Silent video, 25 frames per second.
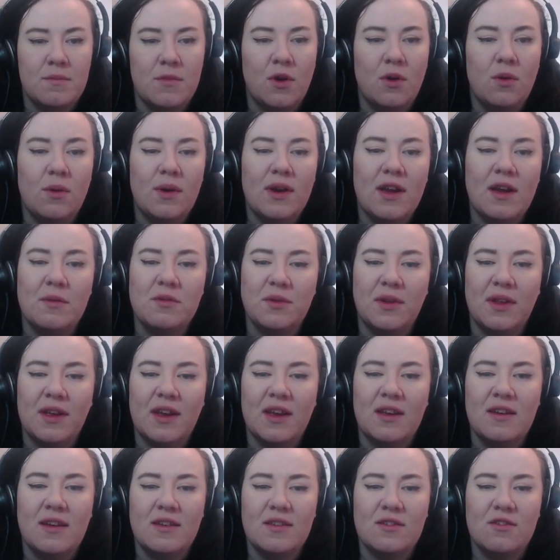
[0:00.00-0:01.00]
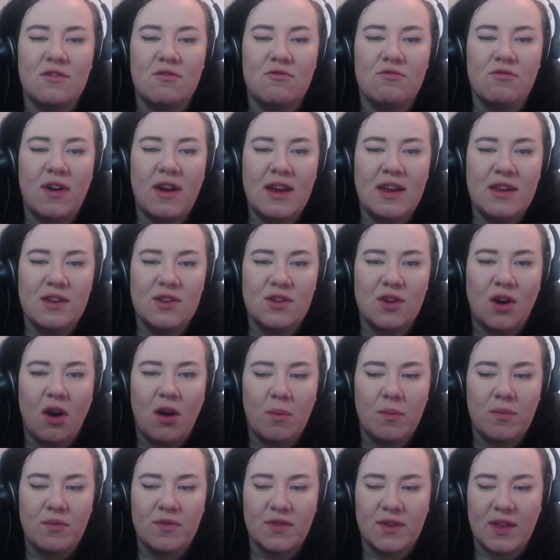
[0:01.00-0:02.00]
Oh, it comes with like a nice grey
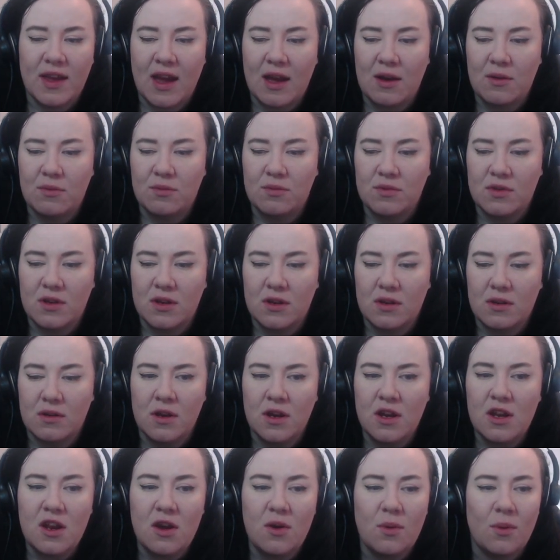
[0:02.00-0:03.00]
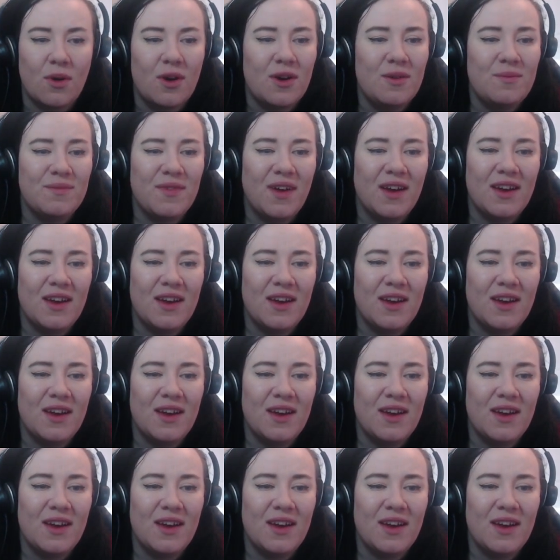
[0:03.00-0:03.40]
top for the counter. You know what?